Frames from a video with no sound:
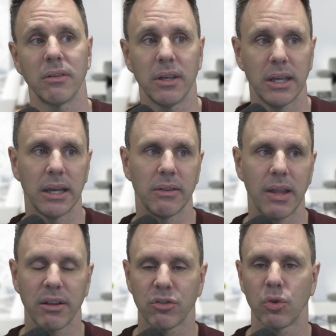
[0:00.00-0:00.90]
And
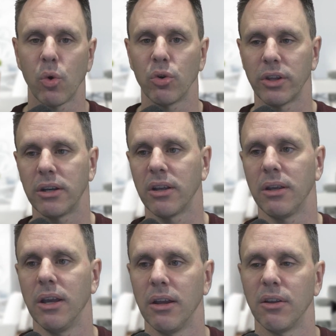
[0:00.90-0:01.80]
that sold at a
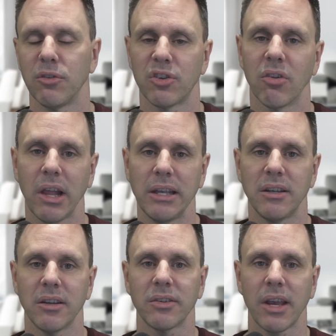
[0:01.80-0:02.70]
slight
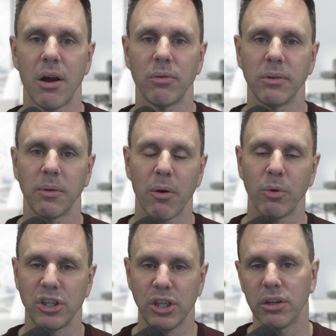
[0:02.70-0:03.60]
discount that
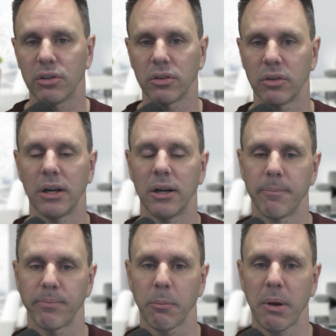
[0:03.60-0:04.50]
would yield
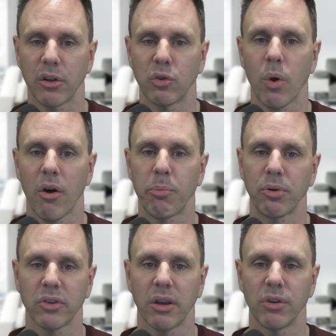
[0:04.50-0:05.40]
about a
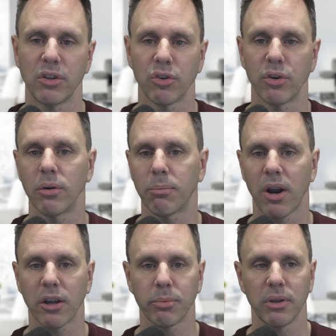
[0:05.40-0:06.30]
12% return
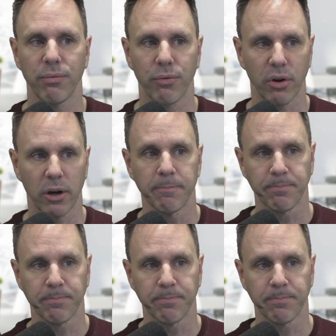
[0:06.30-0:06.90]
approximately for